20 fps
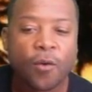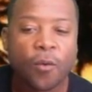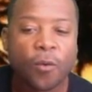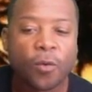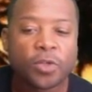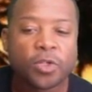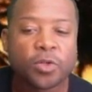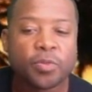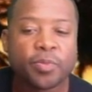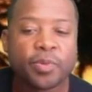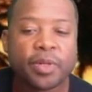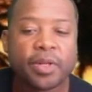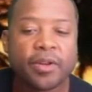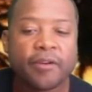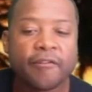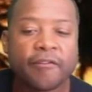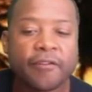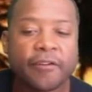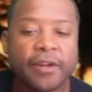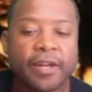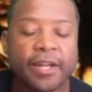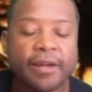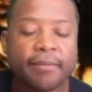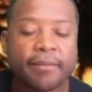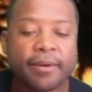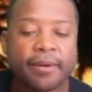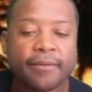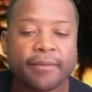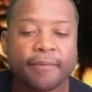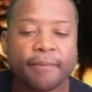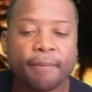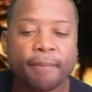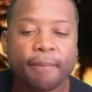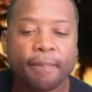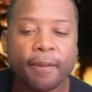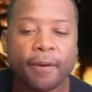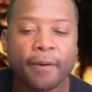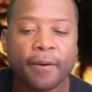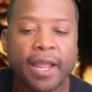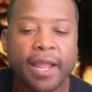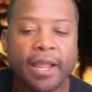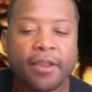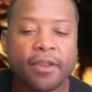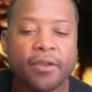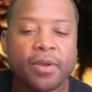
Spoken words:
Once you put your phone number, okay,